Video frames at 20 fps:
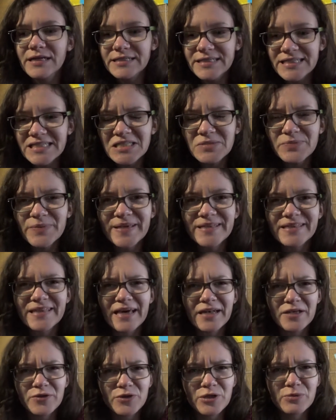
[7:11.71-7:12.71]
anticipate
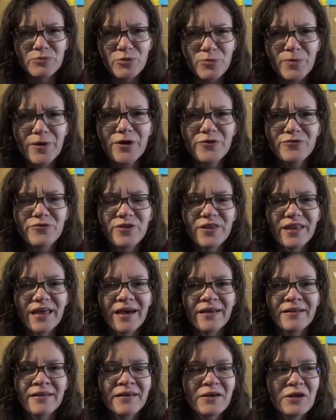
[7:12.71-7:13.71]
that and you can prepare for
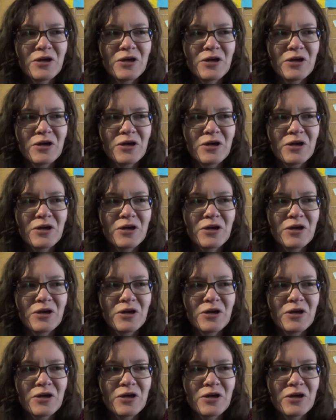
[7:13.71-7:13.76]
that.